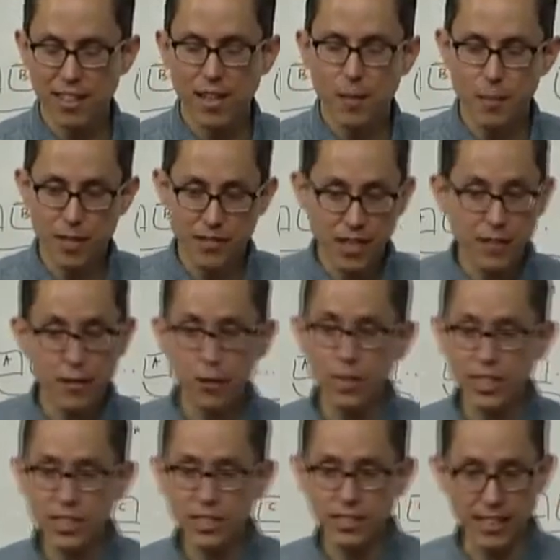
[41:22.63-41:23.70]
But if they have a
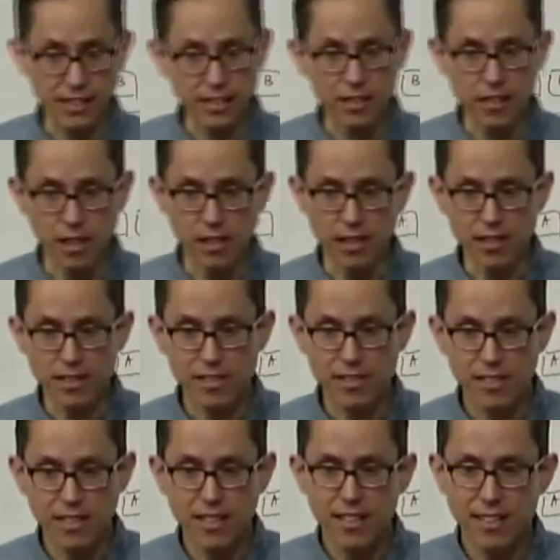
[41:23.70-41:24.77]
question, they can call us,
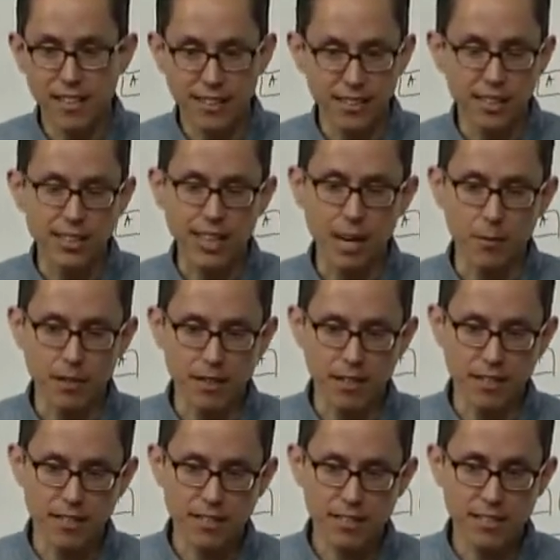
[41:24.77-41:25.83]
they can chat with
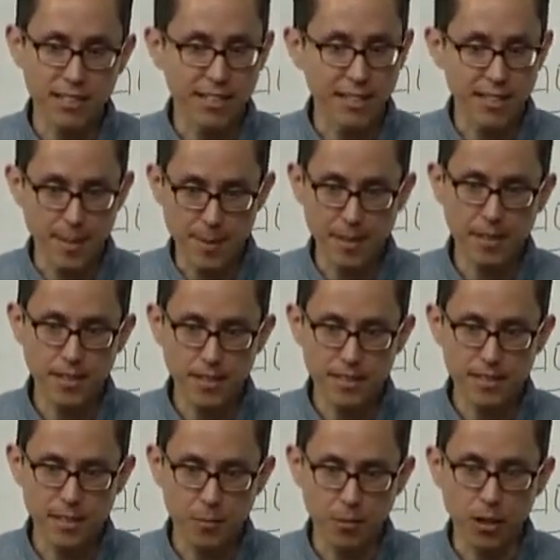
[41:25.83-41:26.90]
us, they can email us,
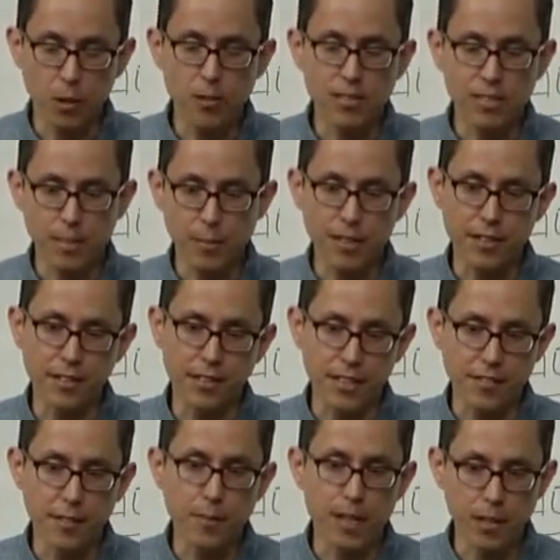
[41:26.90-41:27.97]
and we're always going to be there to give
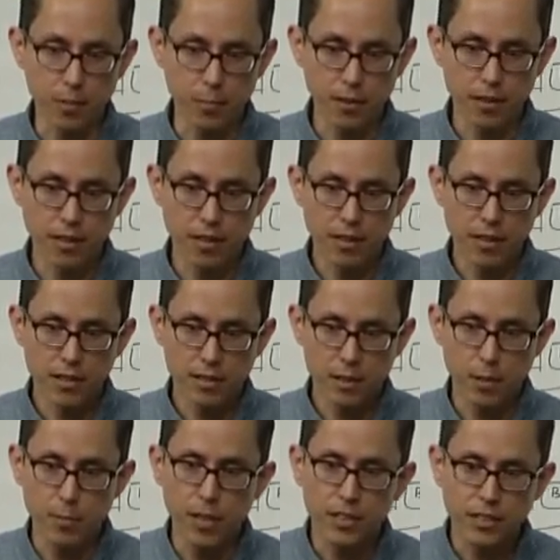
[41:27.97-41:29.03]
them help. So
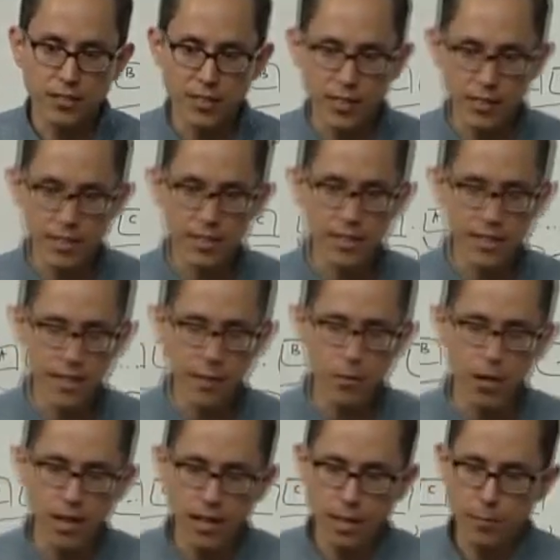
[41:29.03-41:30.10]
much of it is D I
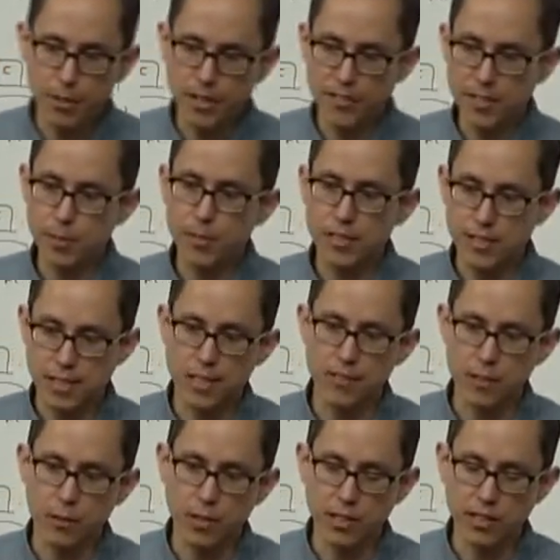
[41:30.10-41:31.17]
Y, but if someone does have a
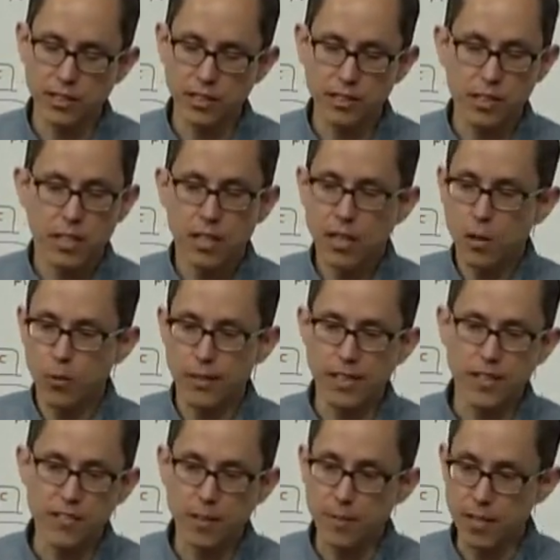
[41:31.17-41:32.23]
question, we give
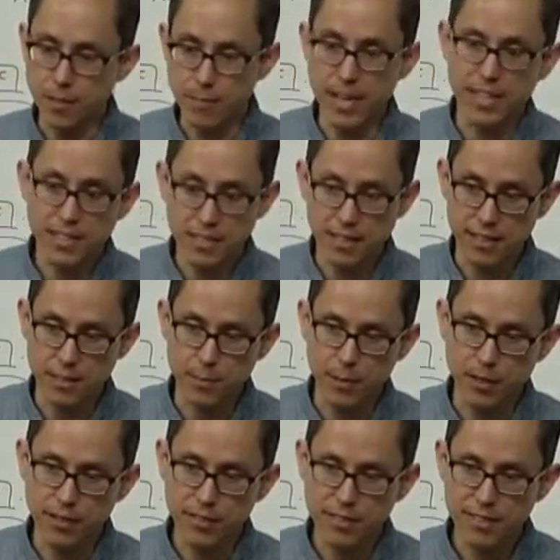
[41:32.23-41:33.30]
them an amazing
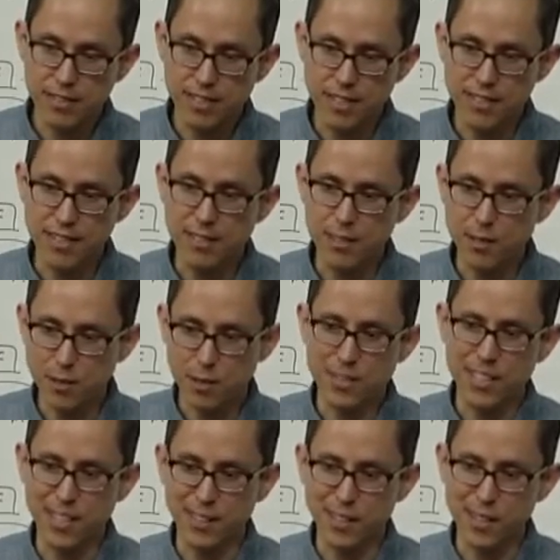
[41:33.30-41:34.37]
experience, and then as soon as
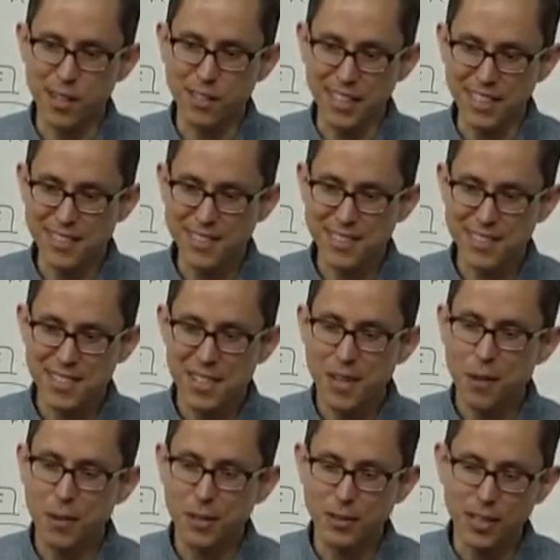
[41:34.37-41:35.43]
that call ends,
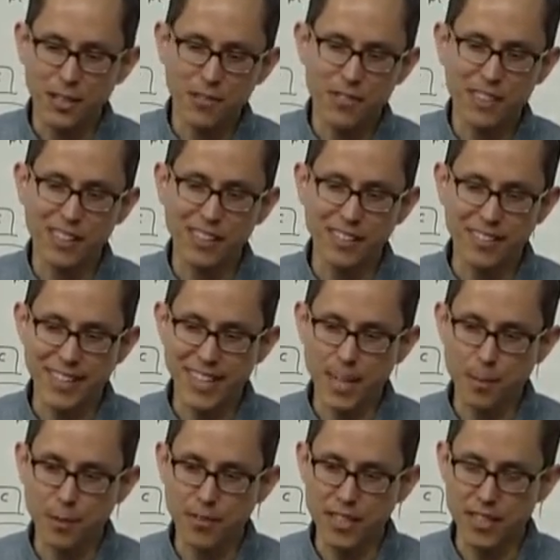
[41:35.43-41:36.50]
we try to figure out how to
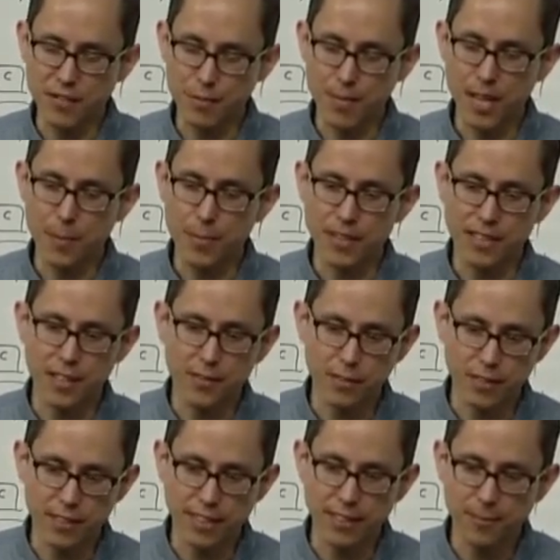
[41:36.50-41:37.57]
prevent it from happening ever
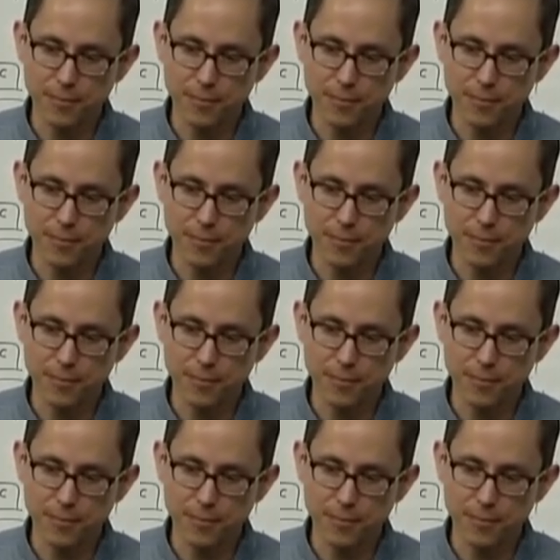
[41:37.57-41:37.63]
again.